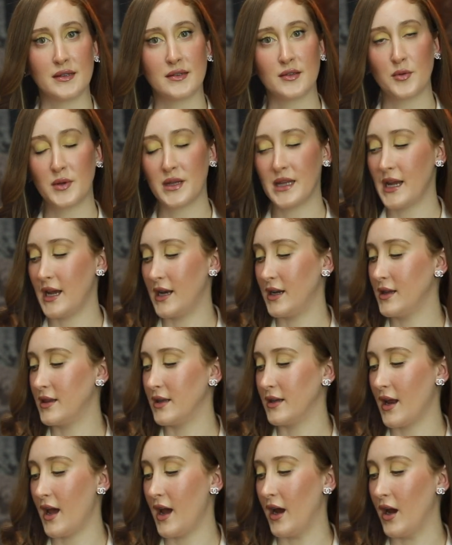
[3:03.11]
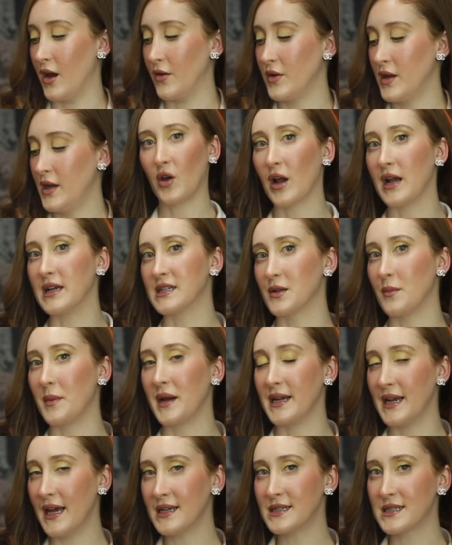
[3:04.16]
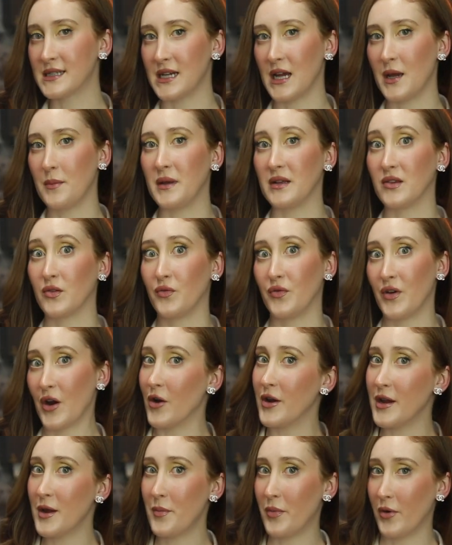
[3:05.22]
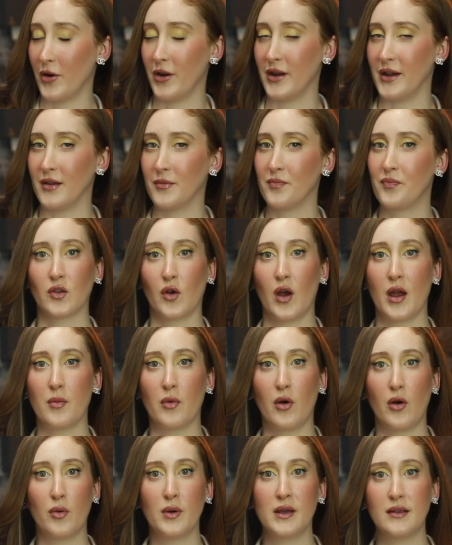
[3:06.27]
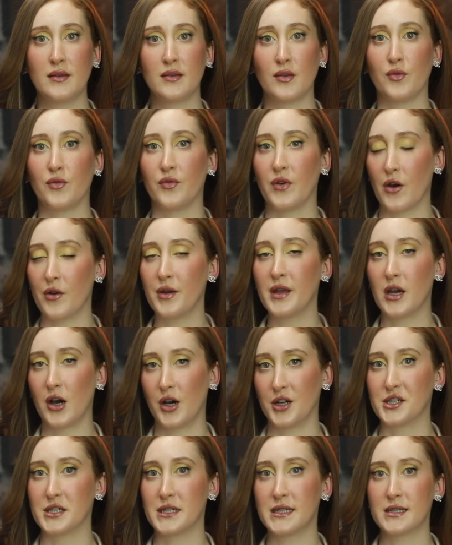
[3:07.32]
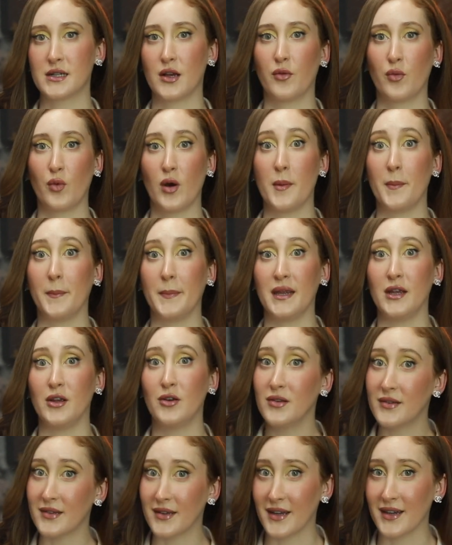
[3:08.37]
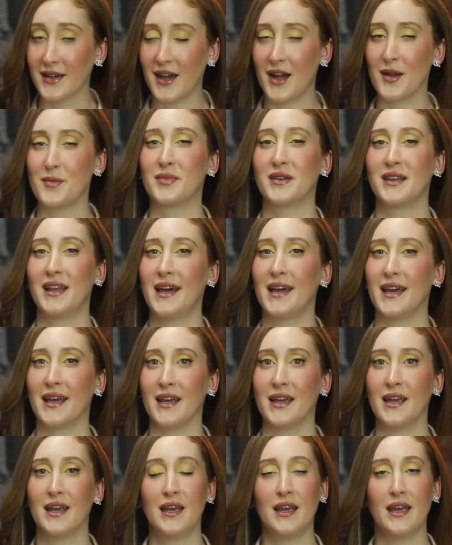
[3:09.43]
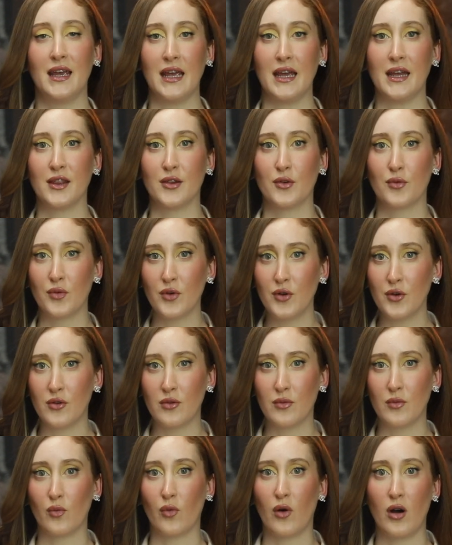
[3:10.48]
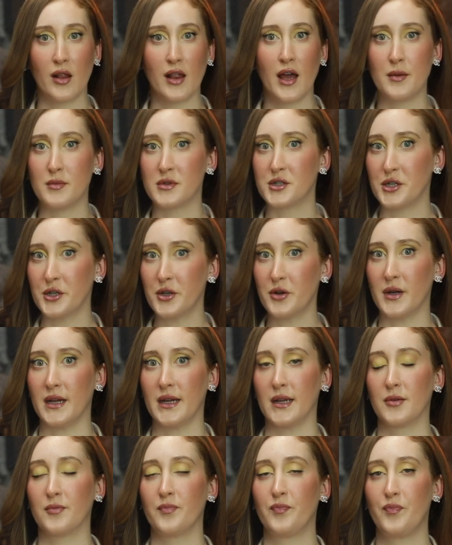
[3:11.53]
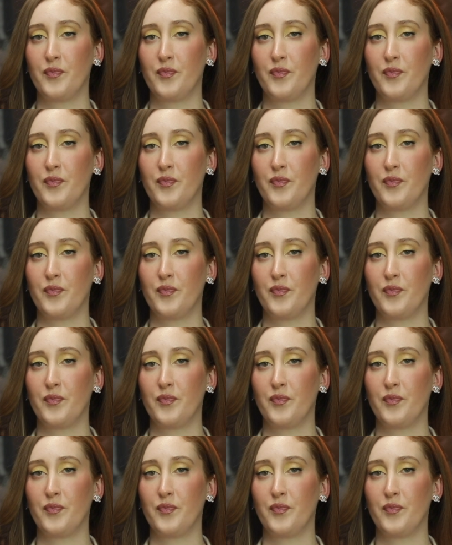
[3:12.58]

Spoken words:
It's a really handy thing to have. Okay, so my next tip is very important. So I'm always very conscious of what music I play in the room while I'm sugaring.